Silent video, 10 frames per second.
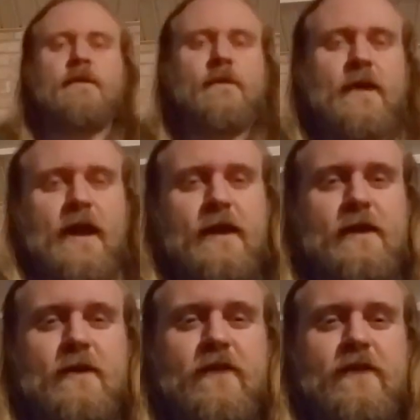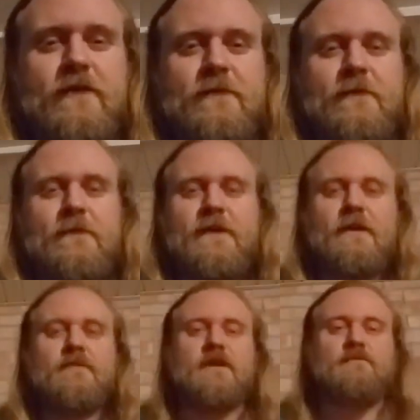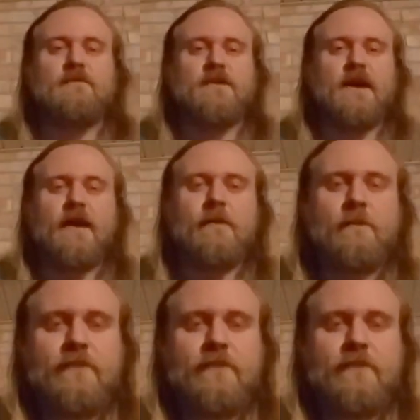that ain't gonna he ain't beating me with that.